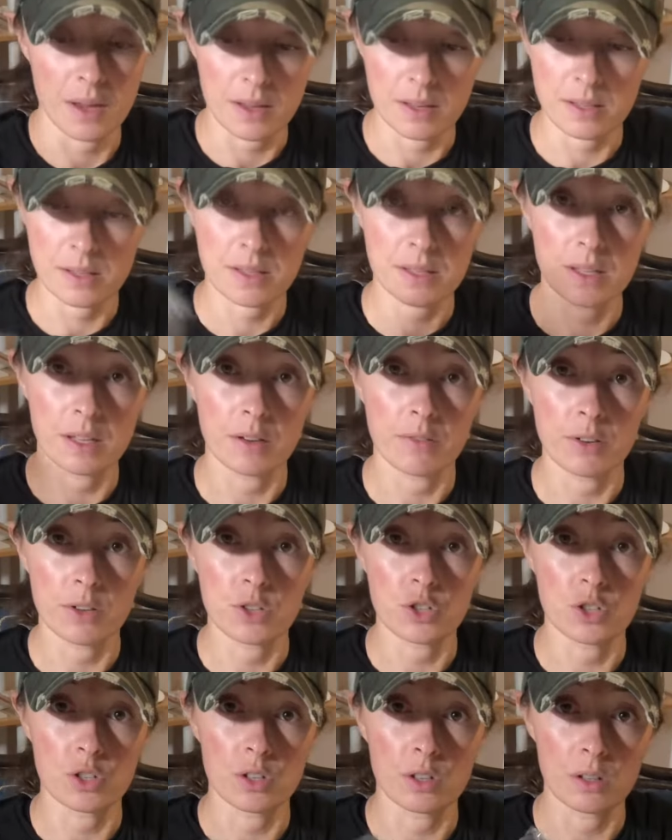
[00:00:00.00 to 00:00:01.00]
as the
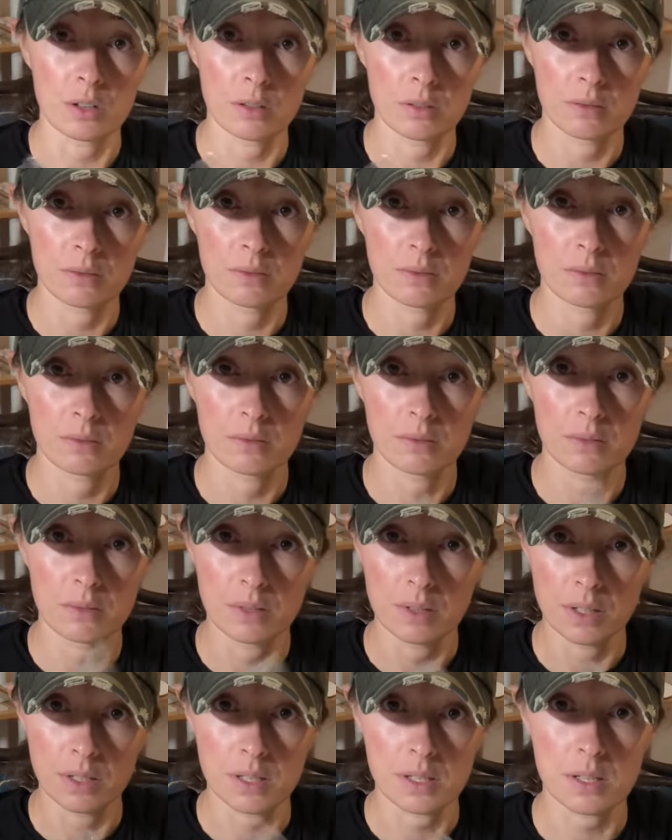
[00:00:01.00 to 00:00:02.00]
original
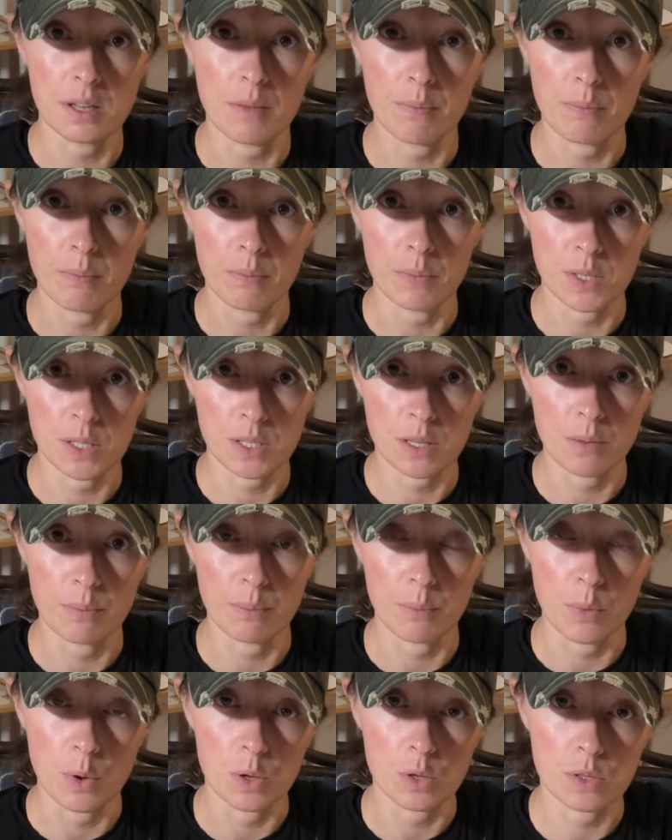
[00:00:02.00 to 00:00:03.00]
slump
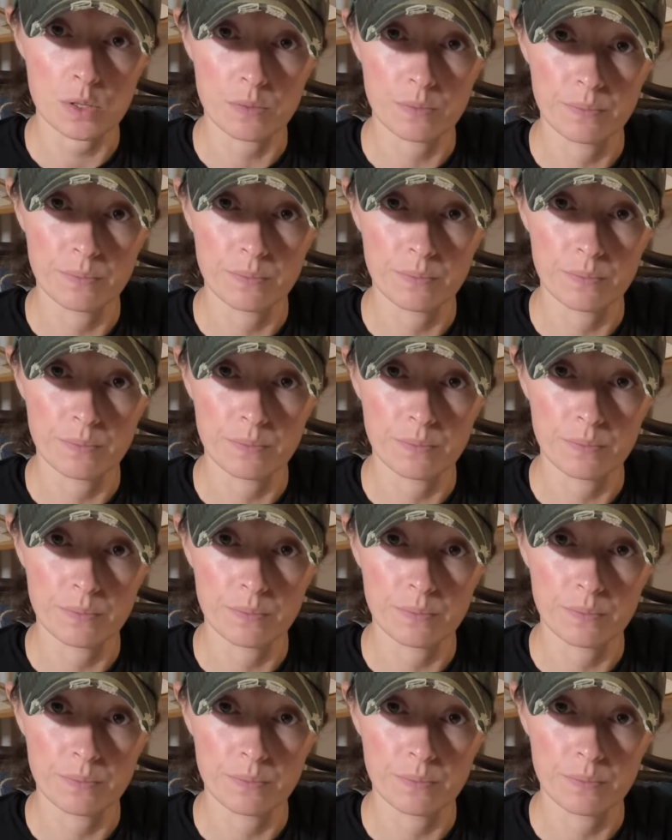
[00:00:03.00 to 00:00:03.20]
mold.